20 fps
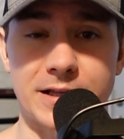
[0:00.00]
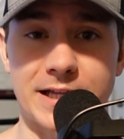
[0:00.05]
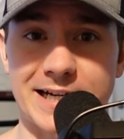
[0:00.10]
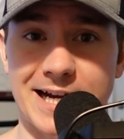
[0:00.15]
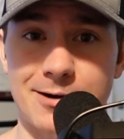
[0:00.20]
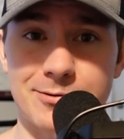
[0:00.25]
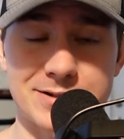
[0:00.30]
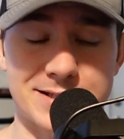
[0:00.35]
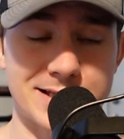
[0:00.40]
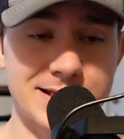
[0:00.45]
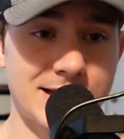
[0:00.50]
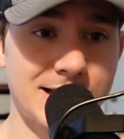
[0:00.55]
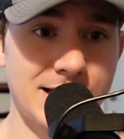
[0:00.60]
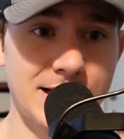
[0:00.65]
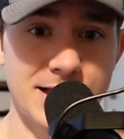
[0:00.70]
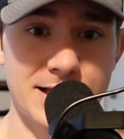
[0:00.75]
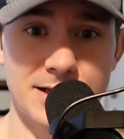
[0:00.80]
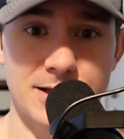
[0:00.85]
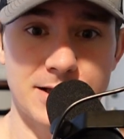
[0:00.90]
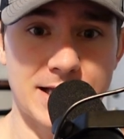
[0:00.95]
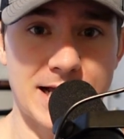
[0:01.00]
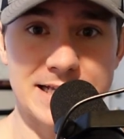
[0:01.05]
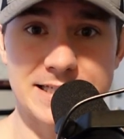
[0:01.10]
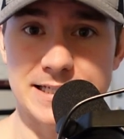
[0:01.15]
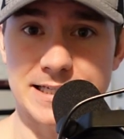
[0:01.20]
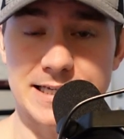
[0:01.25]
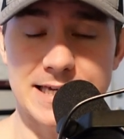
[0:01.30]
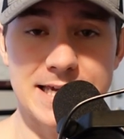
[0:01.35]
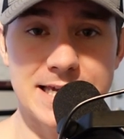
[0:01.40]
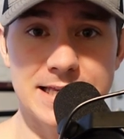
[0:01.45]
Like I was as a
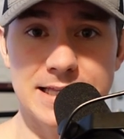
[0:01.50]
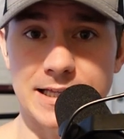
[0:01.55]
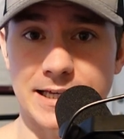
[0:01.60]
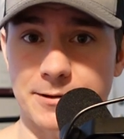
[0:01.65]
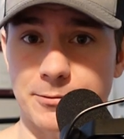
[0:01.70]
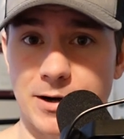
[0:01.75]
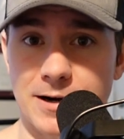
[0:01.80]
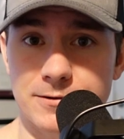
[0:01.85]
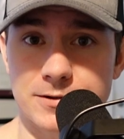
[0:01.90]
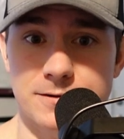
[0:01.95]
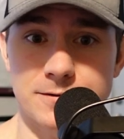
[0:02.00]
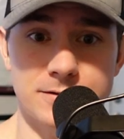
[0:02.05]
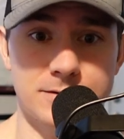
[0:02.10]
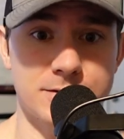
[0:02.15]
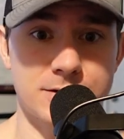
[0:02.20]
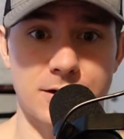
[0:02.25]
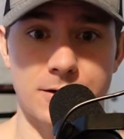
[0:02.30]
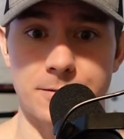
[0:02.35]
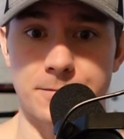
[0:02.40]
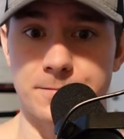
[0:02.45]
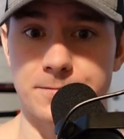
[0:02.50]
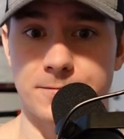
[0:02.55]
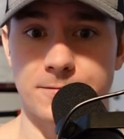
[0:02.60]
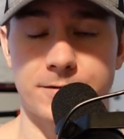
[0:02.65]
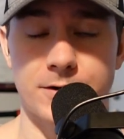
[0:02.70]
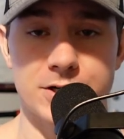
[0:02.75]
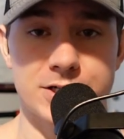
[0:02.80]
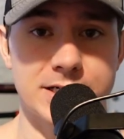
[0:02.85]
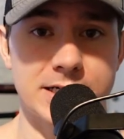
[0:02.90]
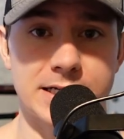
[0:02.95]
kid, like when I was, you know,
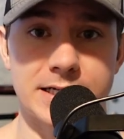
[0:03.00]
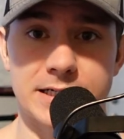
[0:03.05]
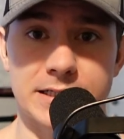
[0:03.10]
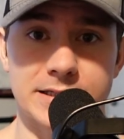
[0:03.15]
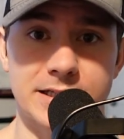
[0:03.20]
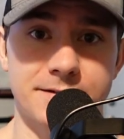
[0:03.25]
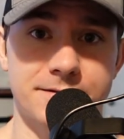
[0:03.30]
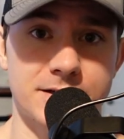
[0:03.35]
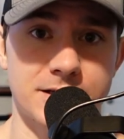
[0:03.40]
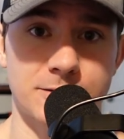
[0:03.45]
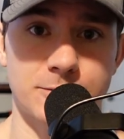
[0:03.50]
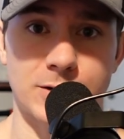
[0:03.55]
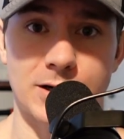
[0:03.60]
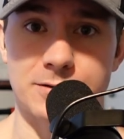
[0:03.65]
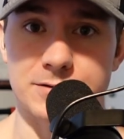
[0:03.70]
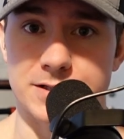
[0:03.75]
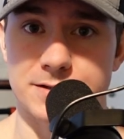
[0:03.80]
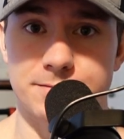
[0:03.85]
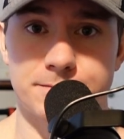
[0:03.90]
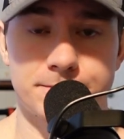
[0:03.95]
first getting into lifting when I was